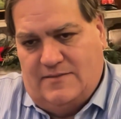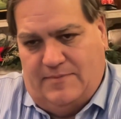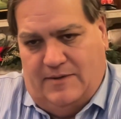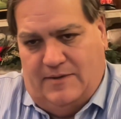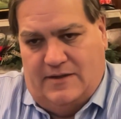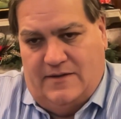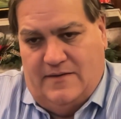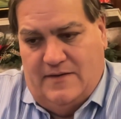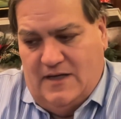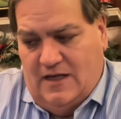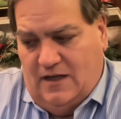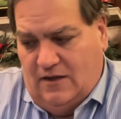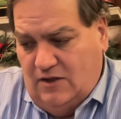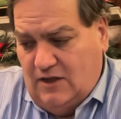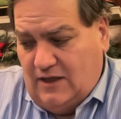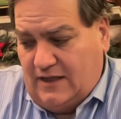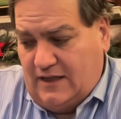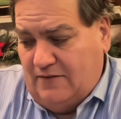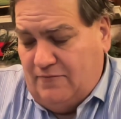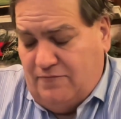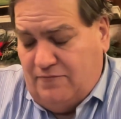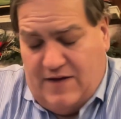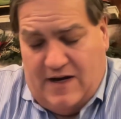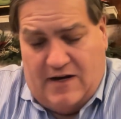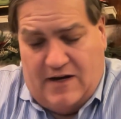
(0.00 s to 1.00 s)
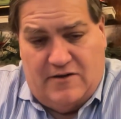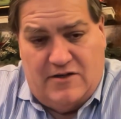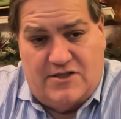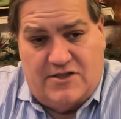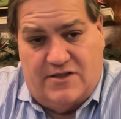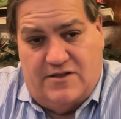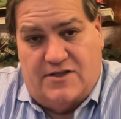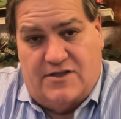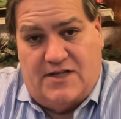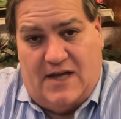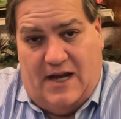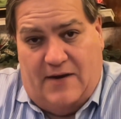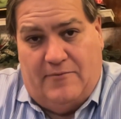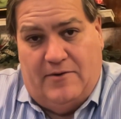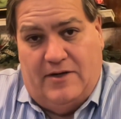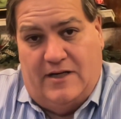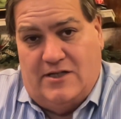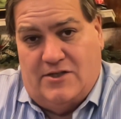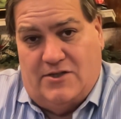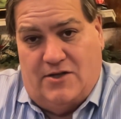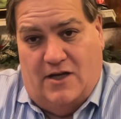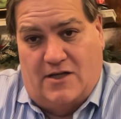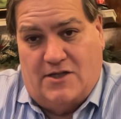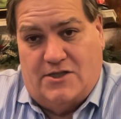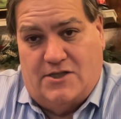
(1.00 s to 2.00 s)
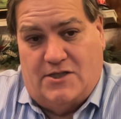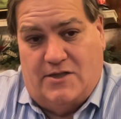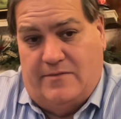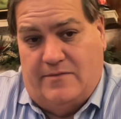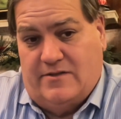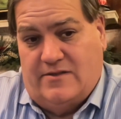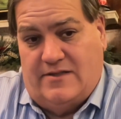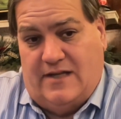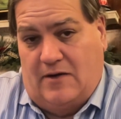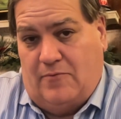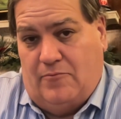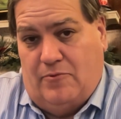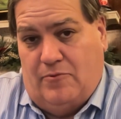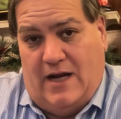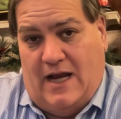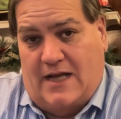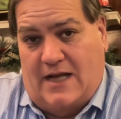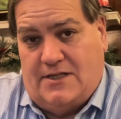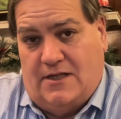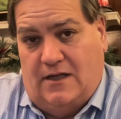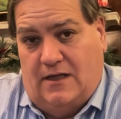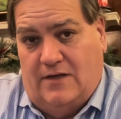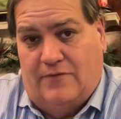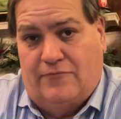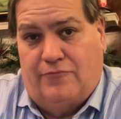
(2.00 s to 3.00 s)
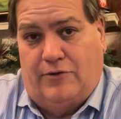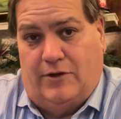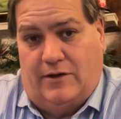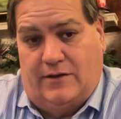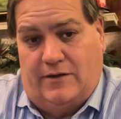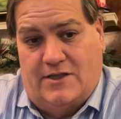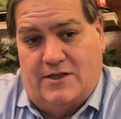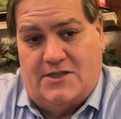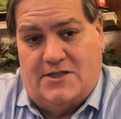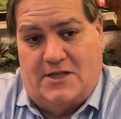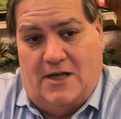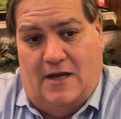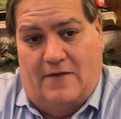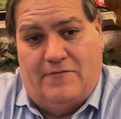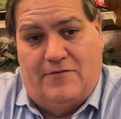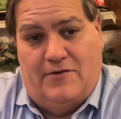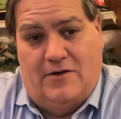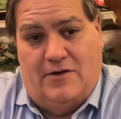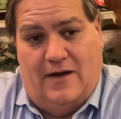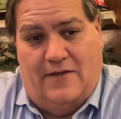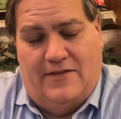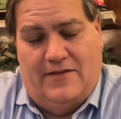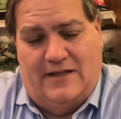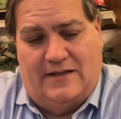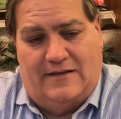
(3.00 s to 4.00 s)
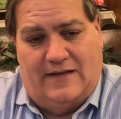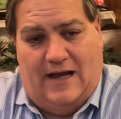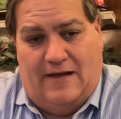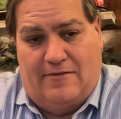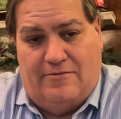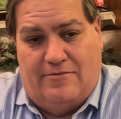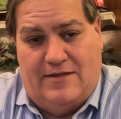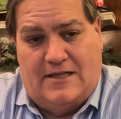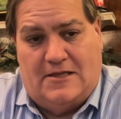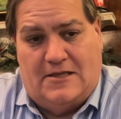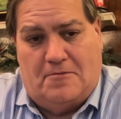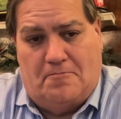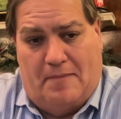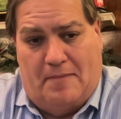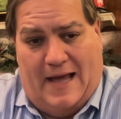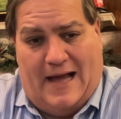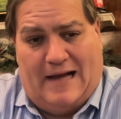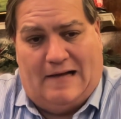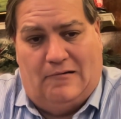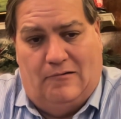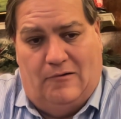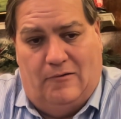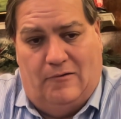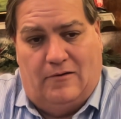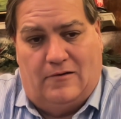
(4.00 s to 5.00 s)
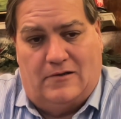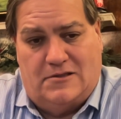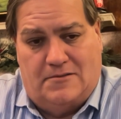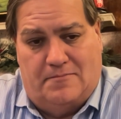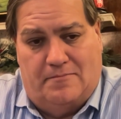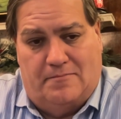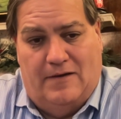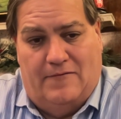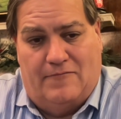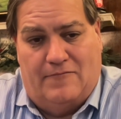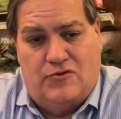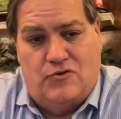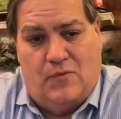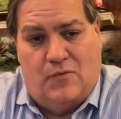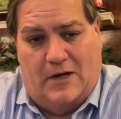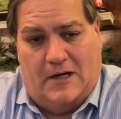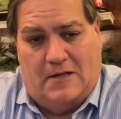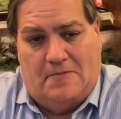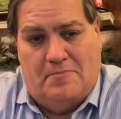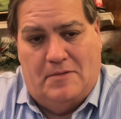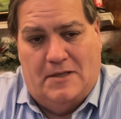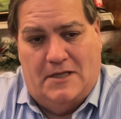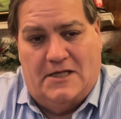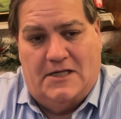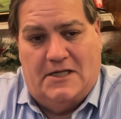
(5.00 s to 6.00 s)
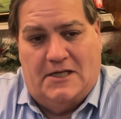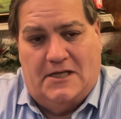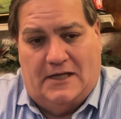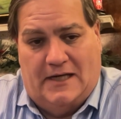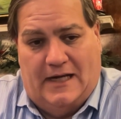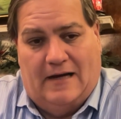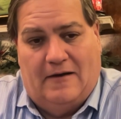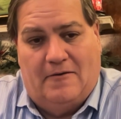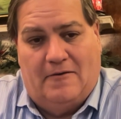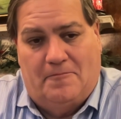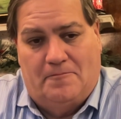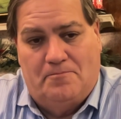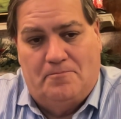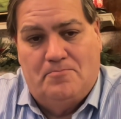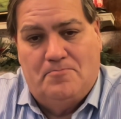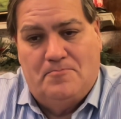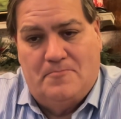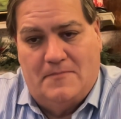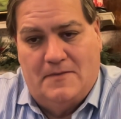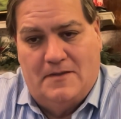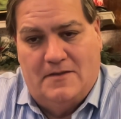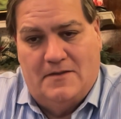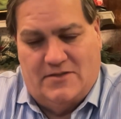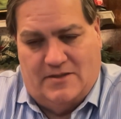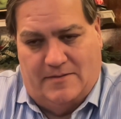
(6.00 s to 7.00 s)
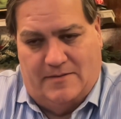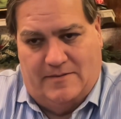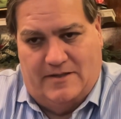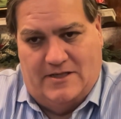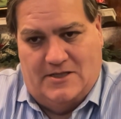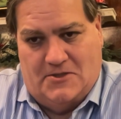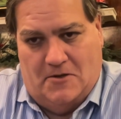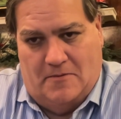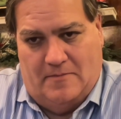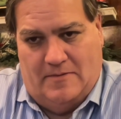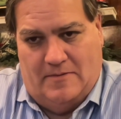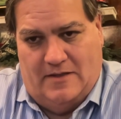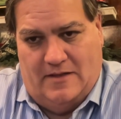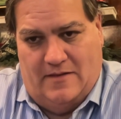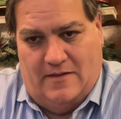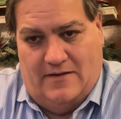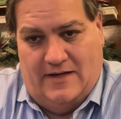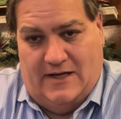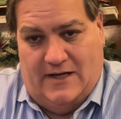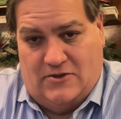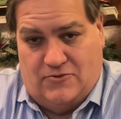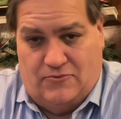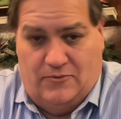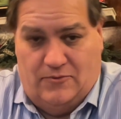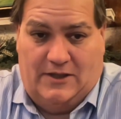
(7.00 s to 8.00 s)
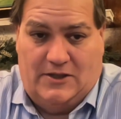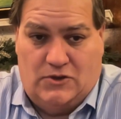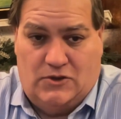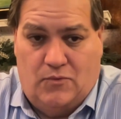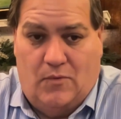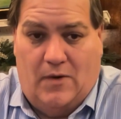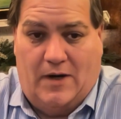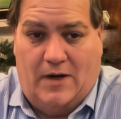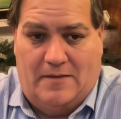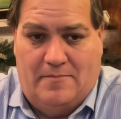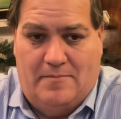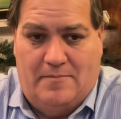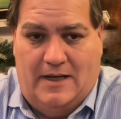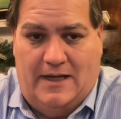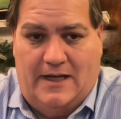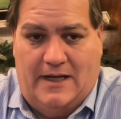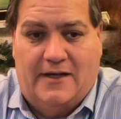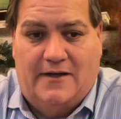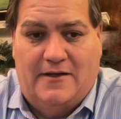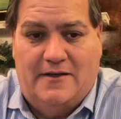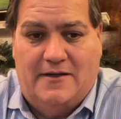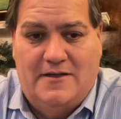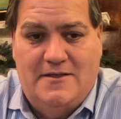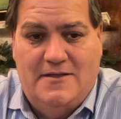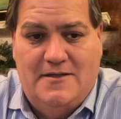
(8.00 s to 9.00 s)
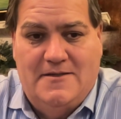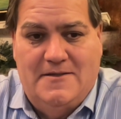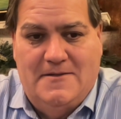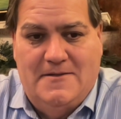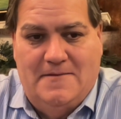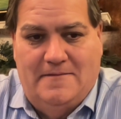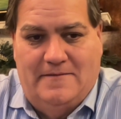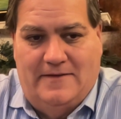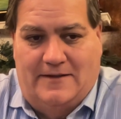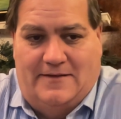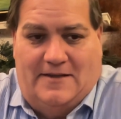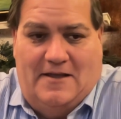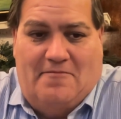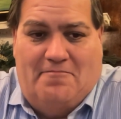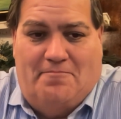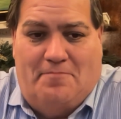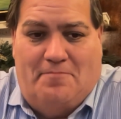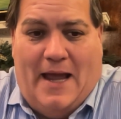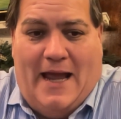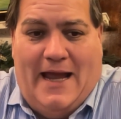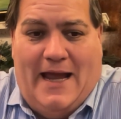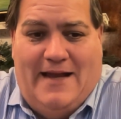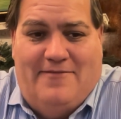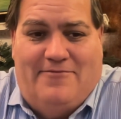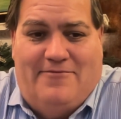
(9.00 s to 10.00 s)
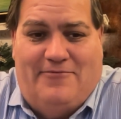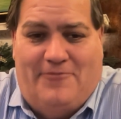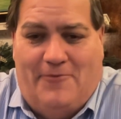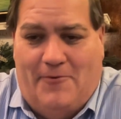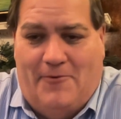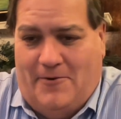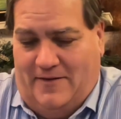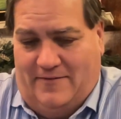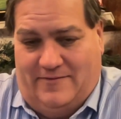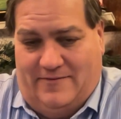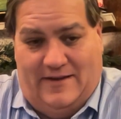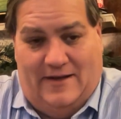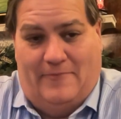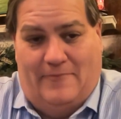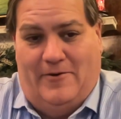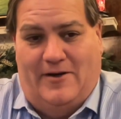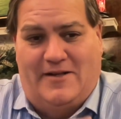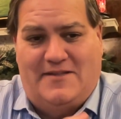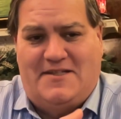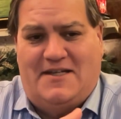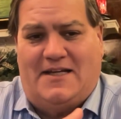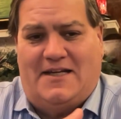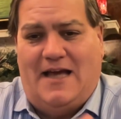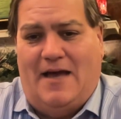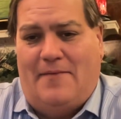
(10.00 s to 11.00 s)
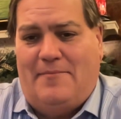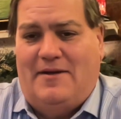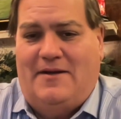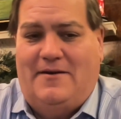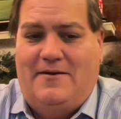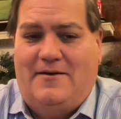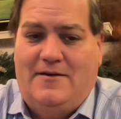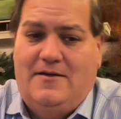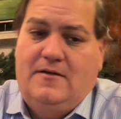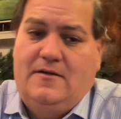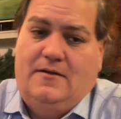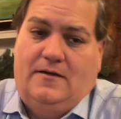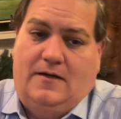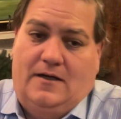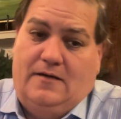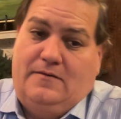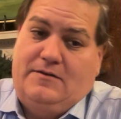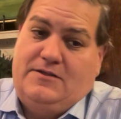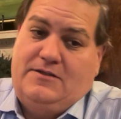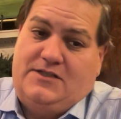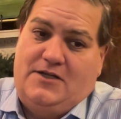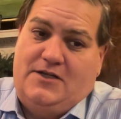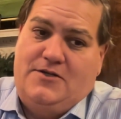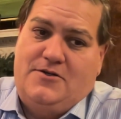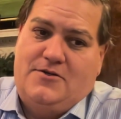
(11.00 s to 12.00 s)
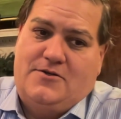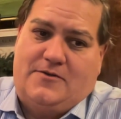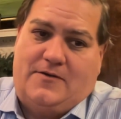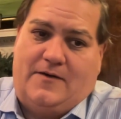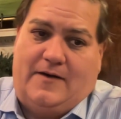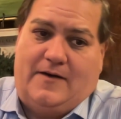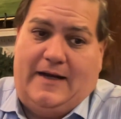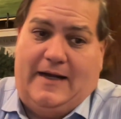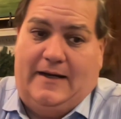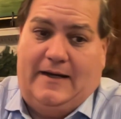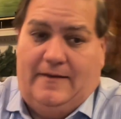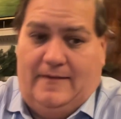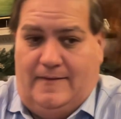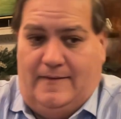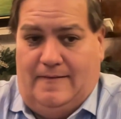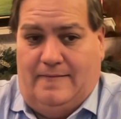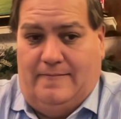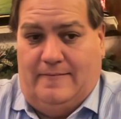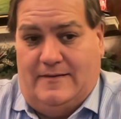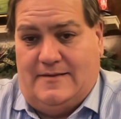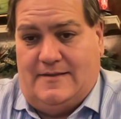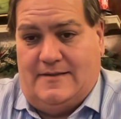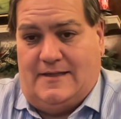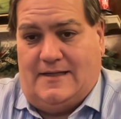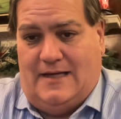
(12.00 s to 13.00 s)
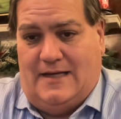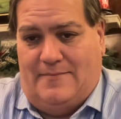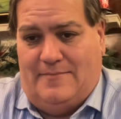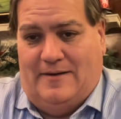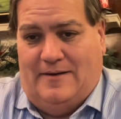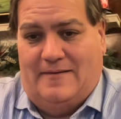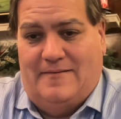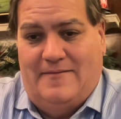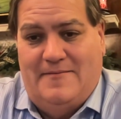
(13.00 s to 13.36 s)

But look, in fairness to the Taiwanese also, it was like, we're not delivering the stuff. I think the backlog's above 20 billion now. Somebody told me the other day it's really 20 billion that they paid for. And it's like, when is it coming? Oh, it's in Ukraine. Oh, when is it coming?